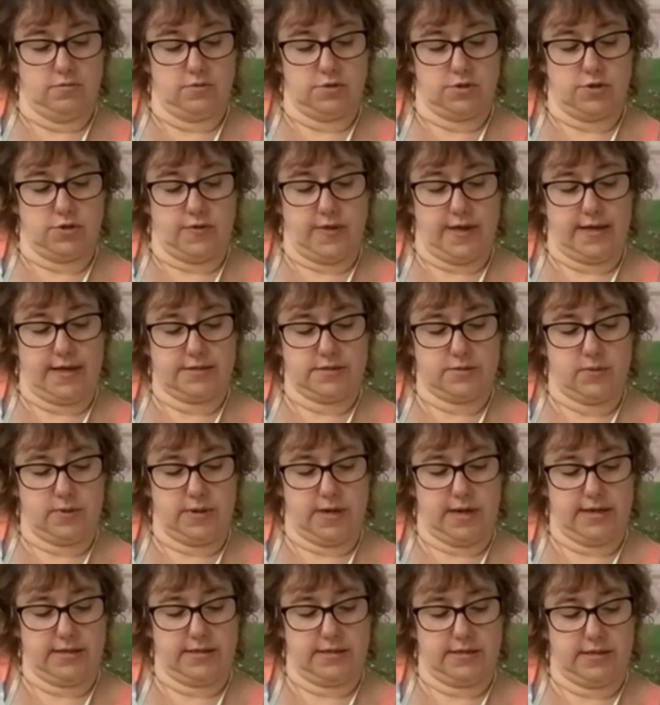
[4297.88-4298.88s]
So that's
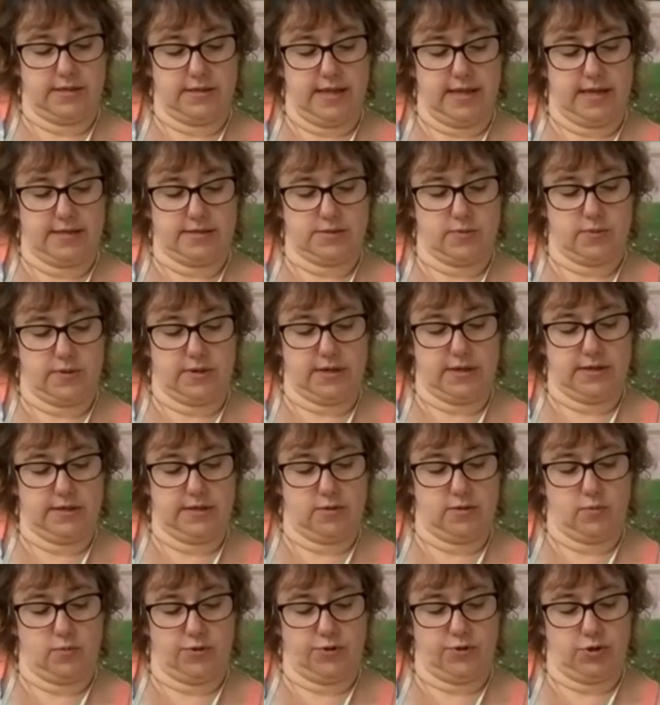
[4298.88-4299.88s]
what I
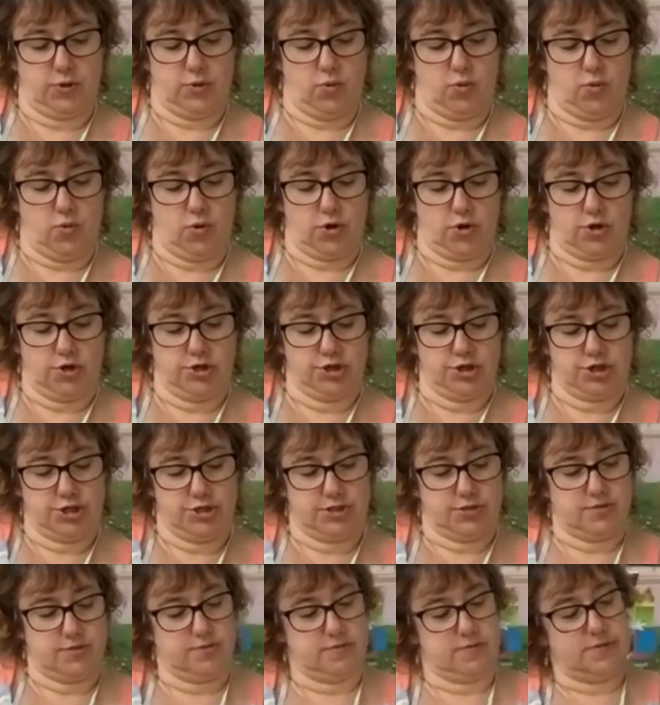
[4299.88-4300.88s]
did with the orange,
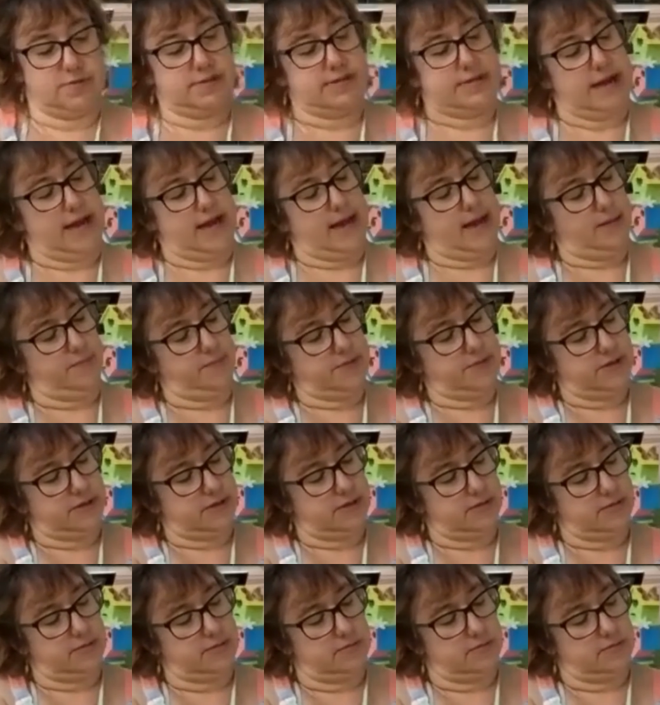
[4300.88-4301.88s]
just dabbed
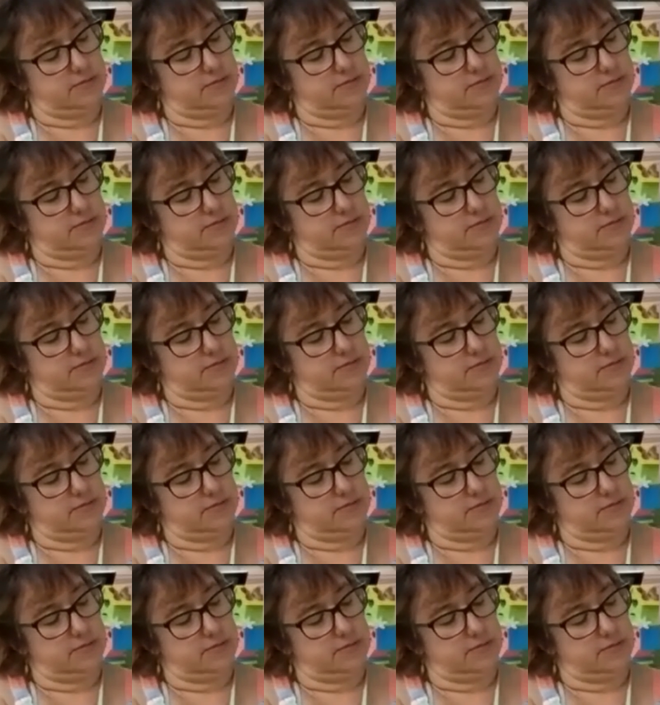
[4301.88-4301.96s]
it.